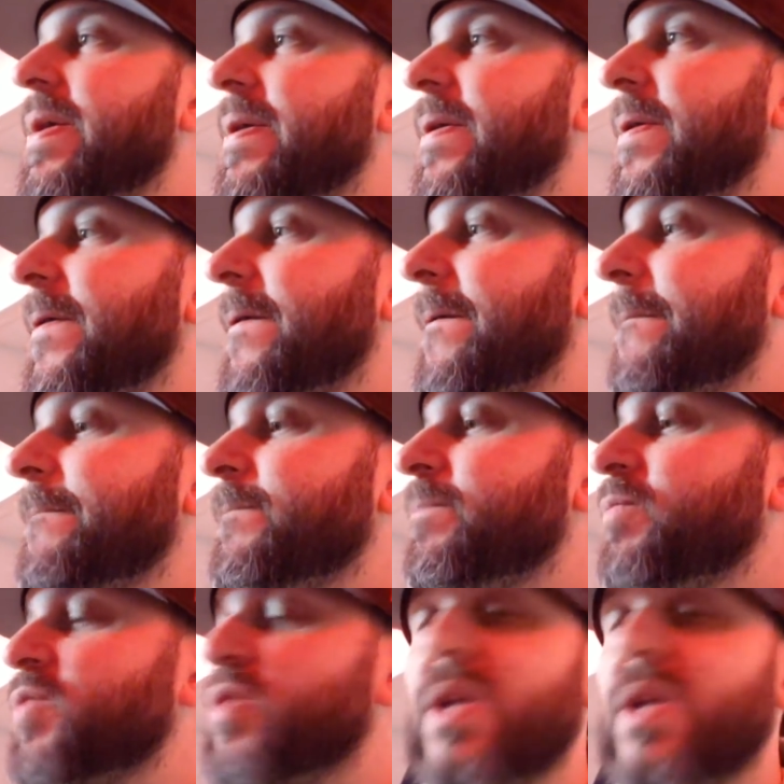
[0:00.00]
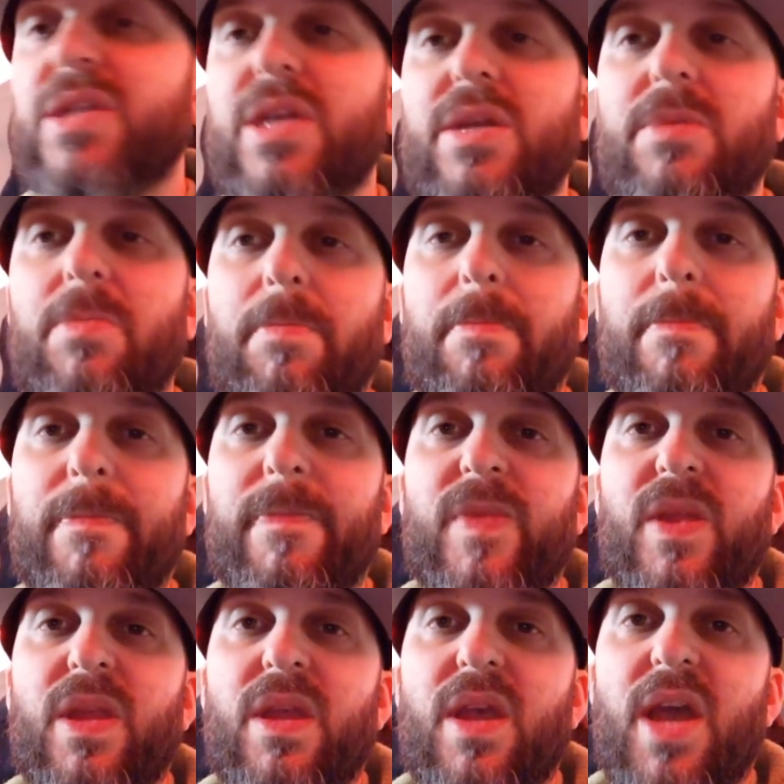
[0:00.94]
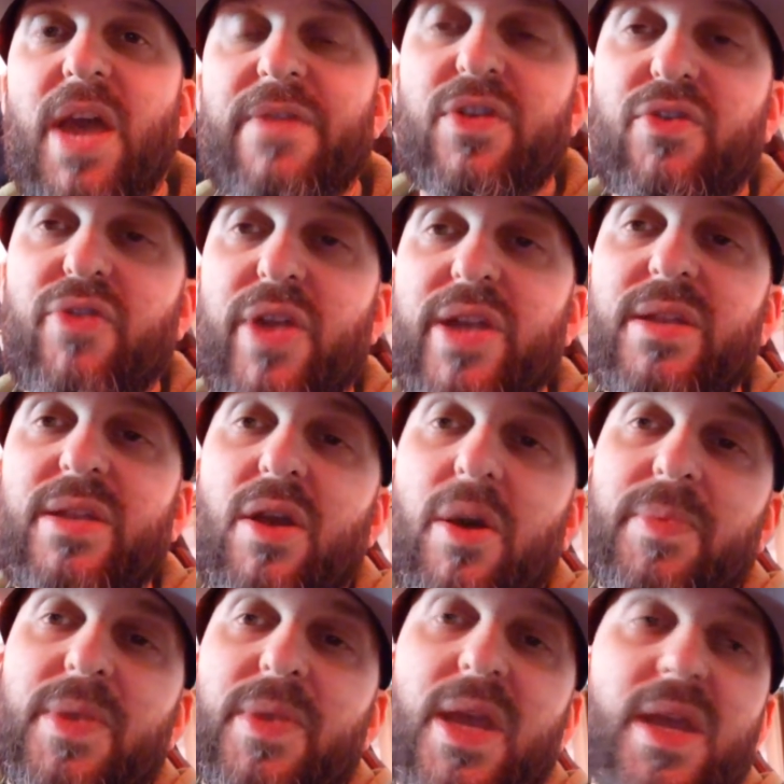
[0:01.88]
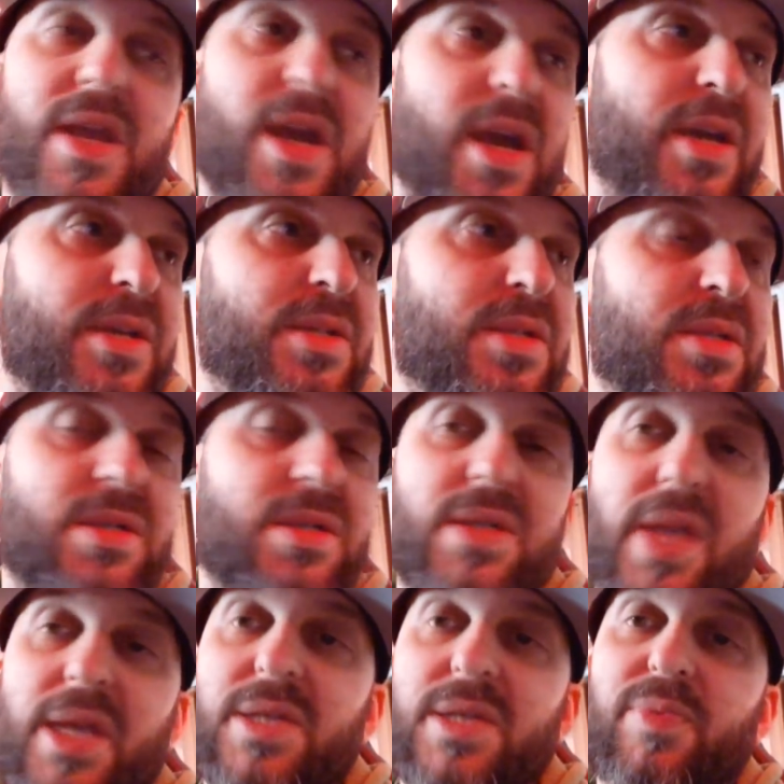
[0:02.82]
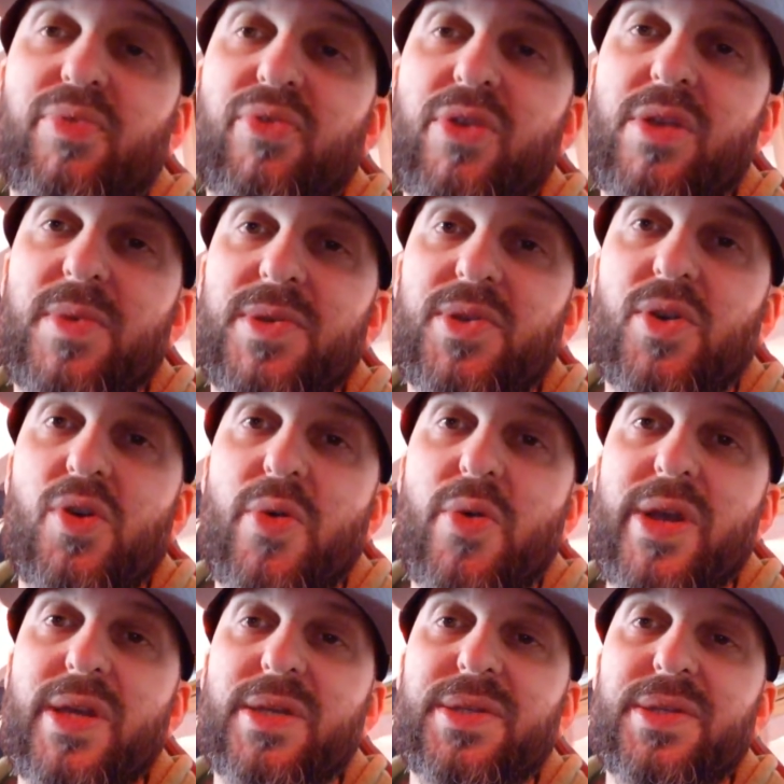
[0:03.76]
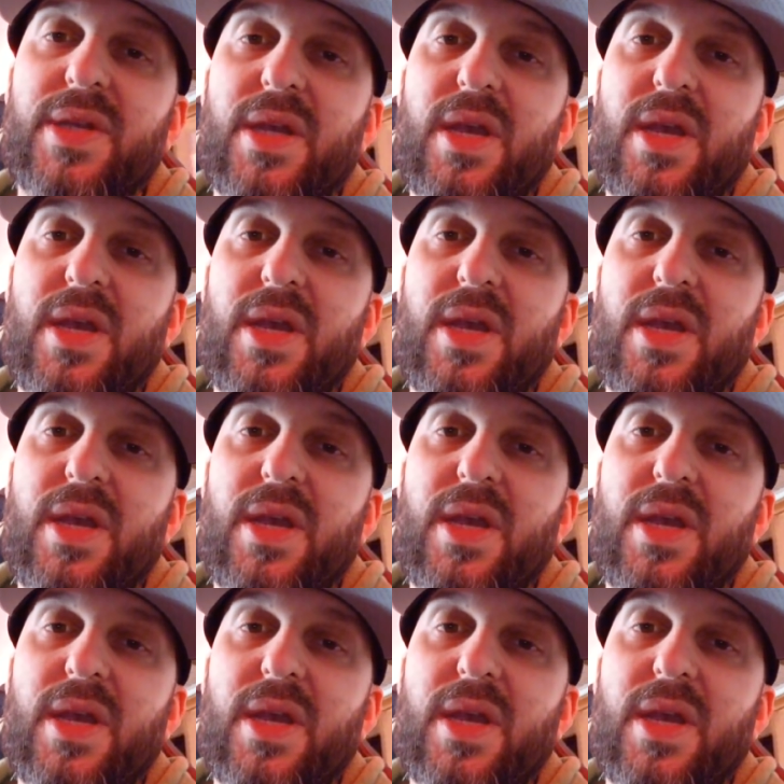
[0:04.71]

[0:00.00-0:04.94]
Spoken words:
So that's it. Have a great hump day, guys. Stay supreme as always.